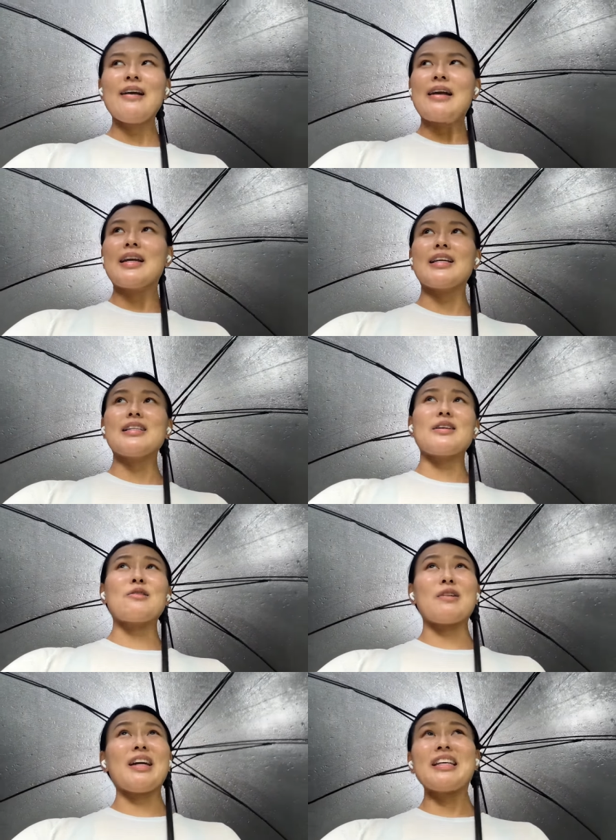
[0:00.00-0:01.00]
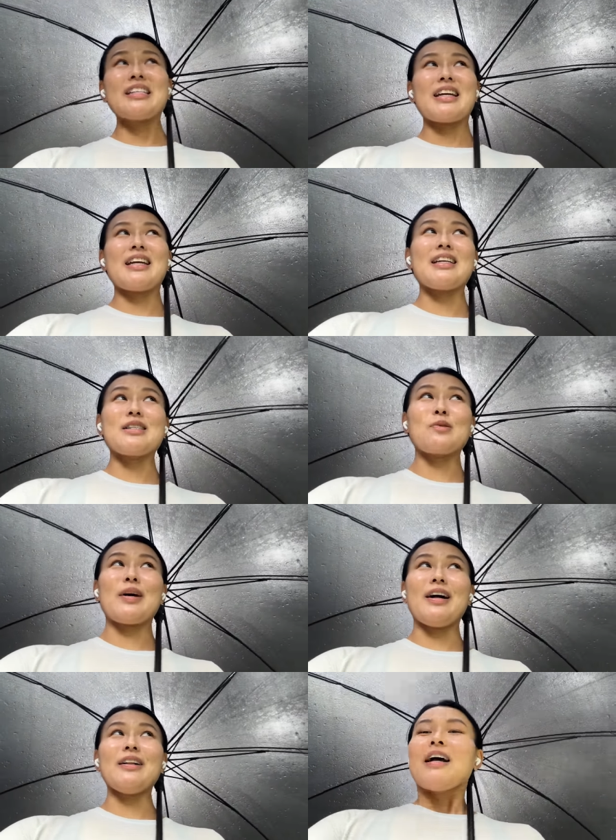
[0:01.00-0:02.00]
It is a rainy day as
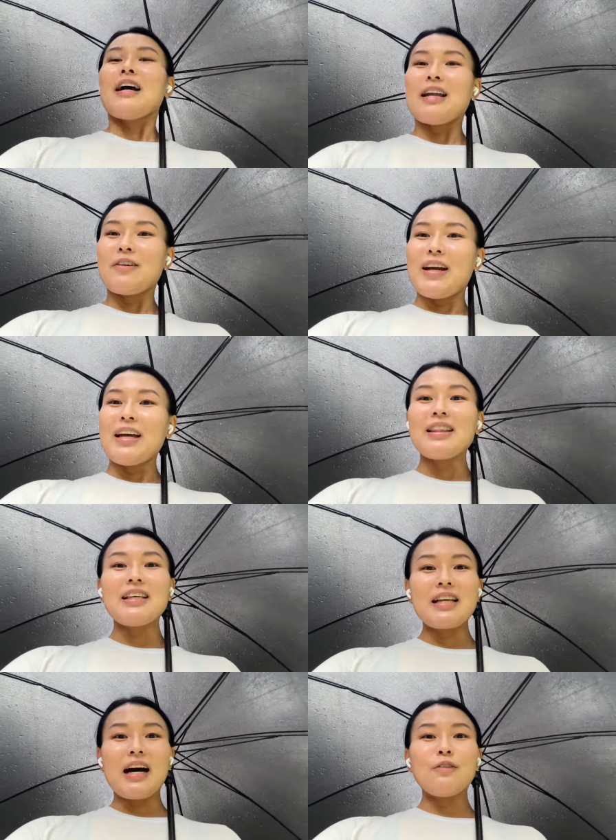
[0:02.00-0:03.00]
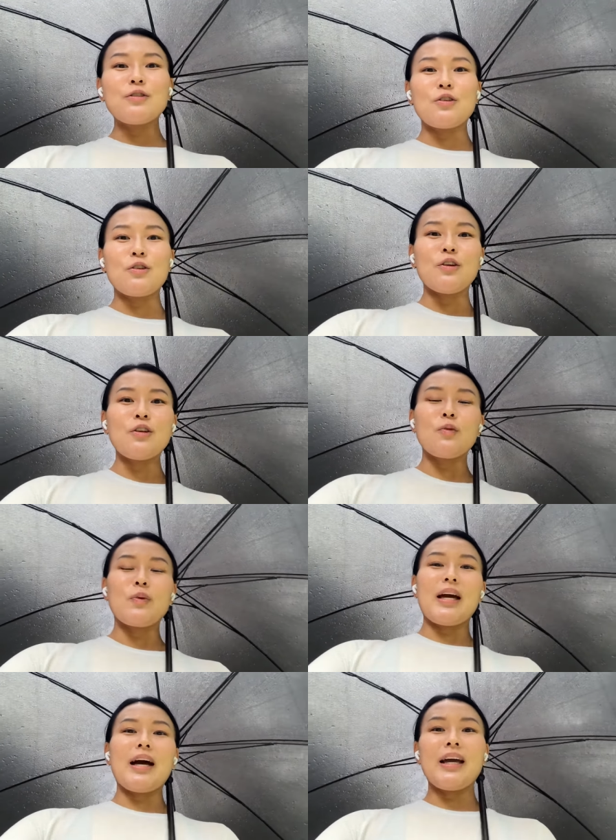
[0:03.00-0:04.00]
well. Anyway, this afternoon we
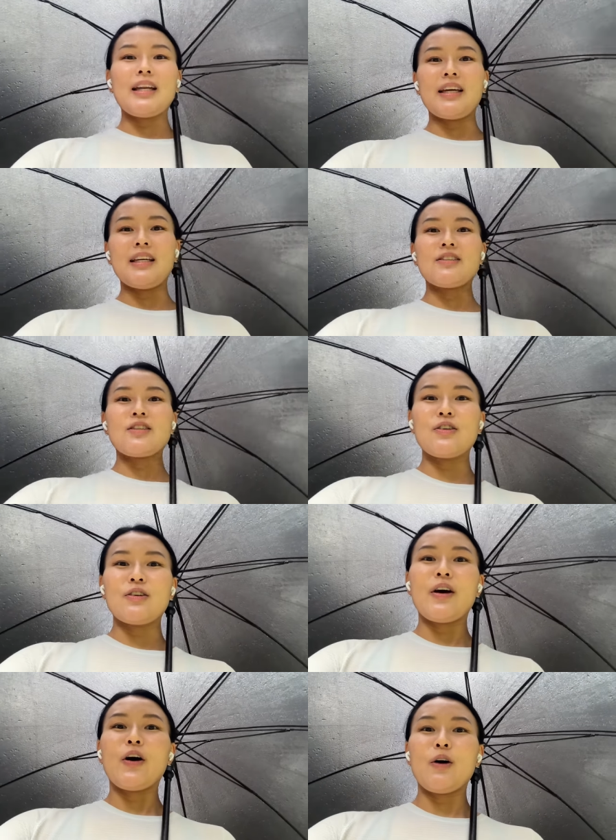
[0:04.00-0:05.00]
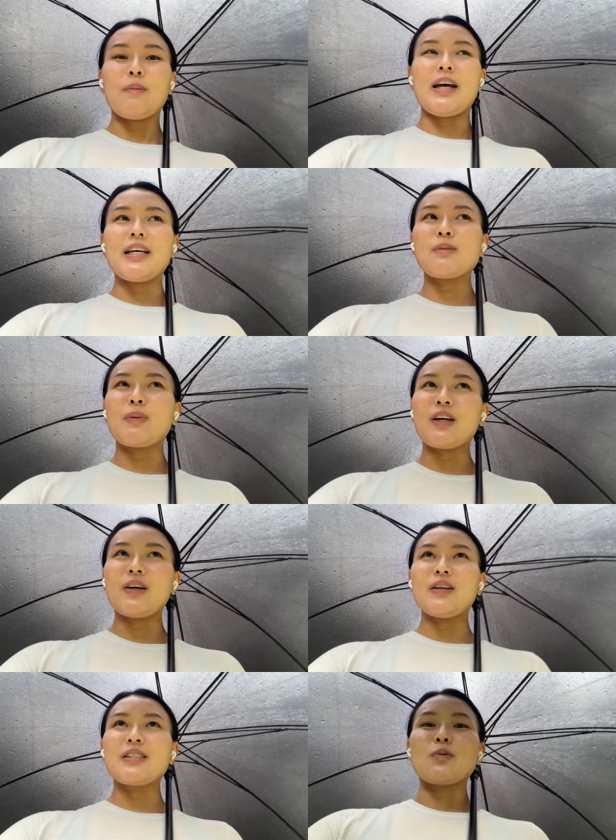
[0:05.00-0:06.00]
are heading into Hermès
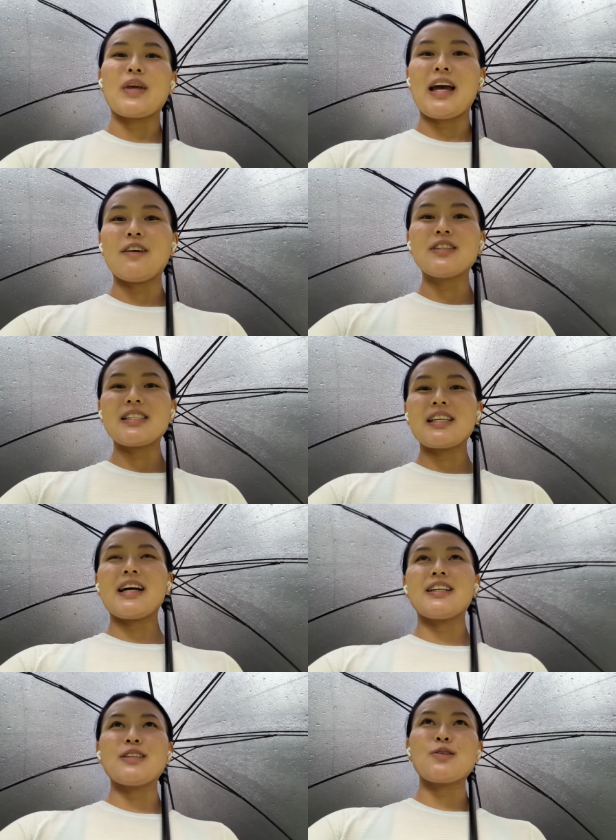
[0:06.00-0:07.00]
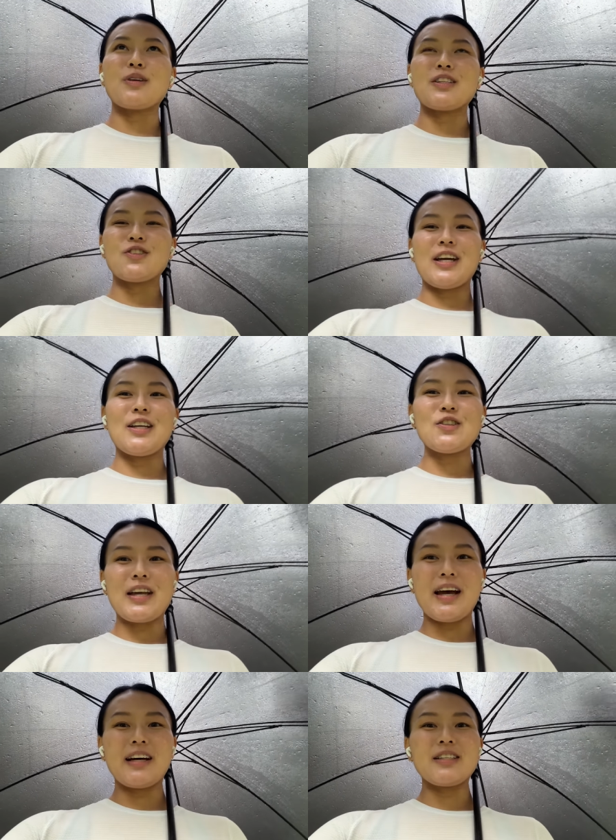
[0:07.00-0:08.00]
because we have decided to exchange
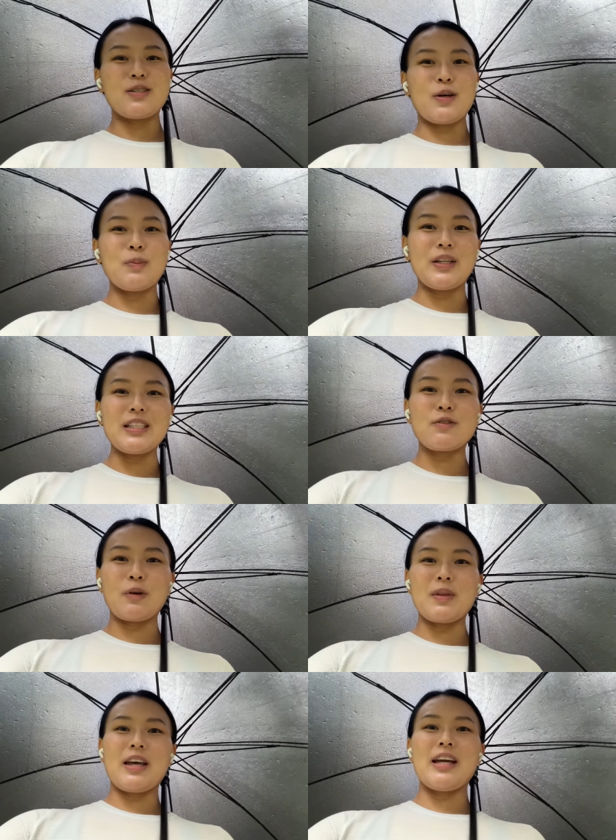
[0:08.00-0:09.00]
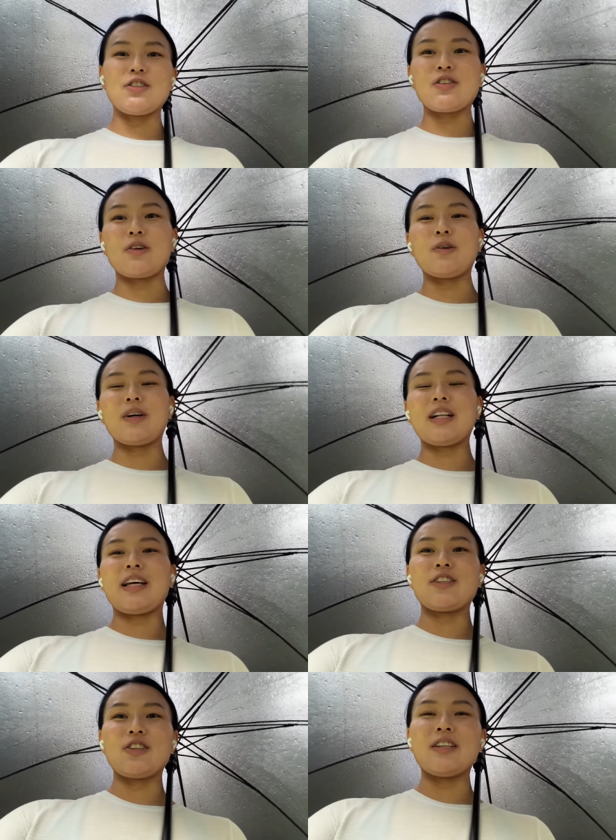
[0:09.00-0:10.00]
our dessert plates from the H Decor
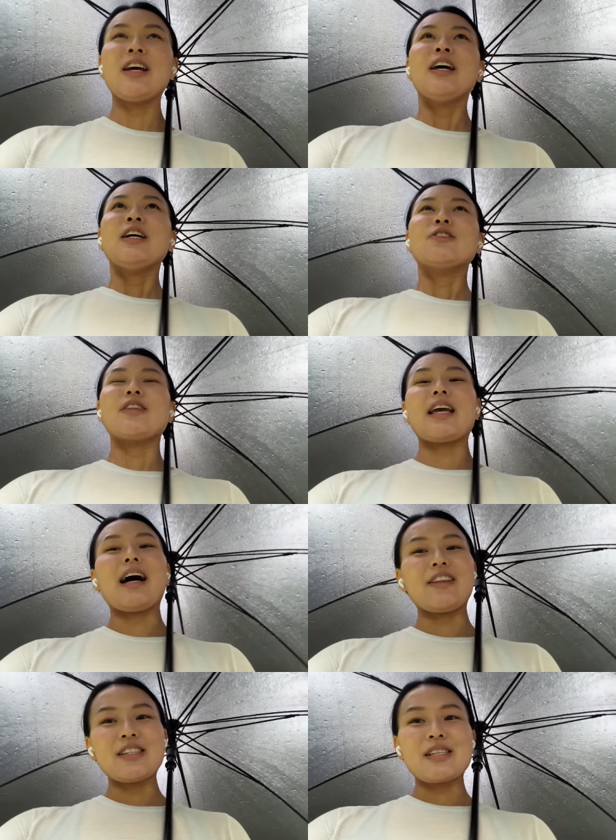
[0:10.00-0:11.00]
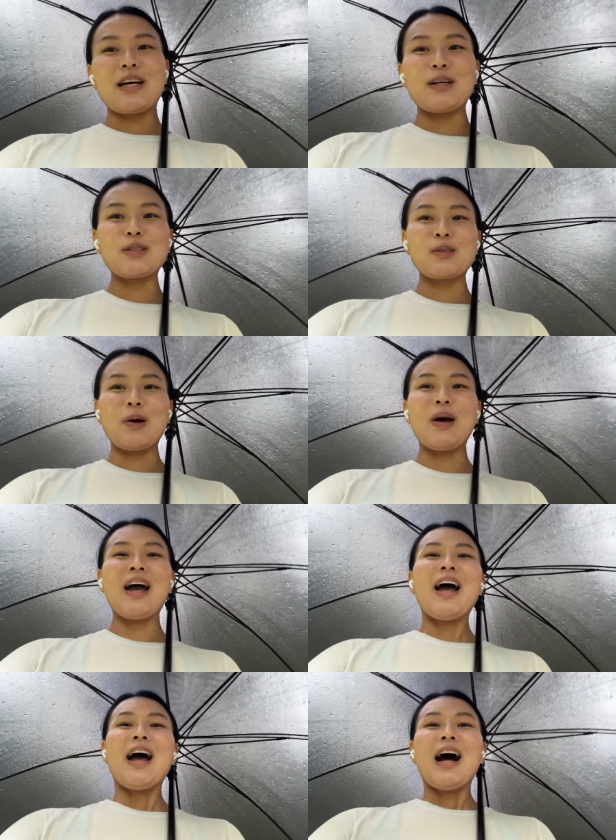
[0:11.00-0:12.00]
collection to the other styles. So
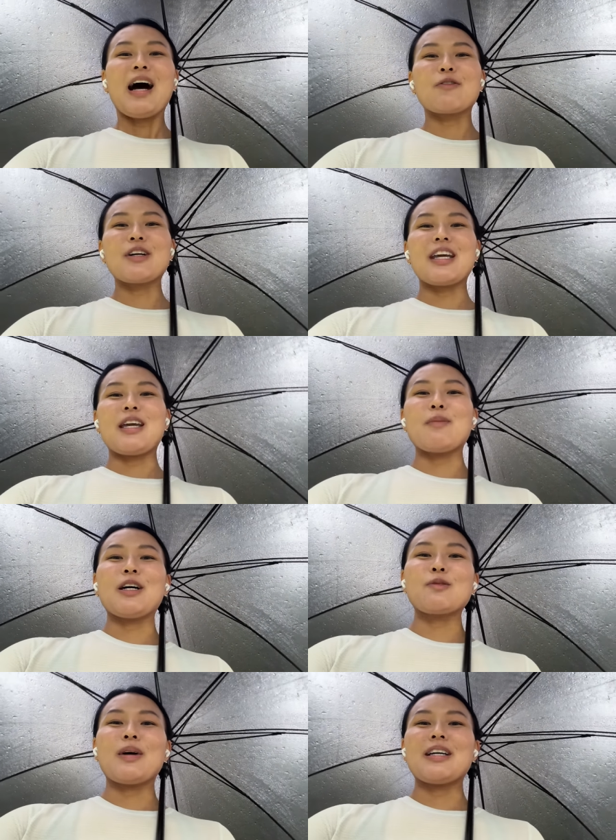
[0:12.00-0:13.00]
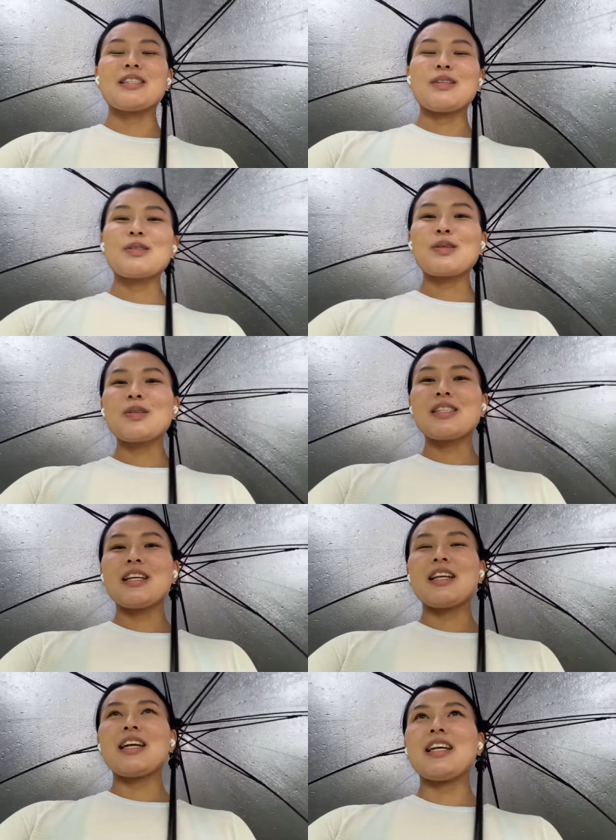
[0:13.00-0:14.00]
I've already emailed my sales associate.
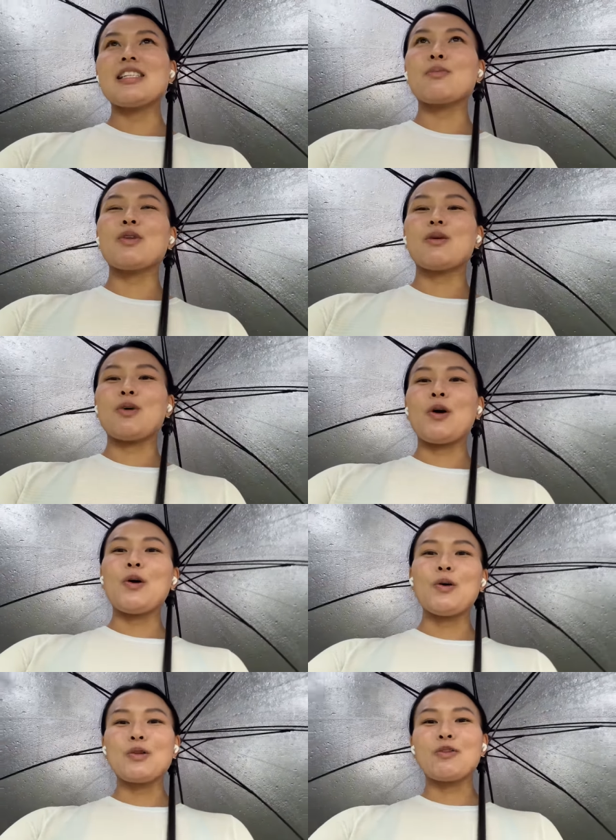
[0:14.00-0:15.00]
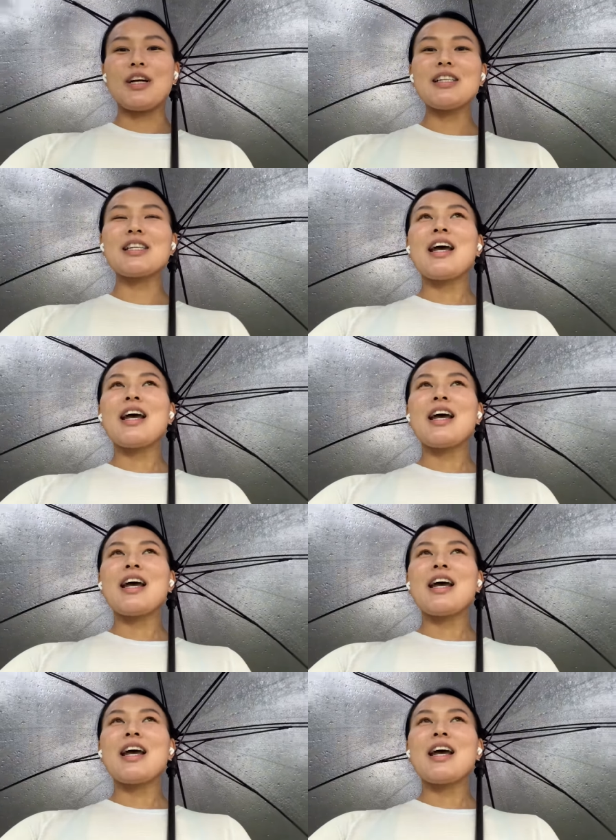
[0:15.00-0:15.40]
He's put them on hold for us.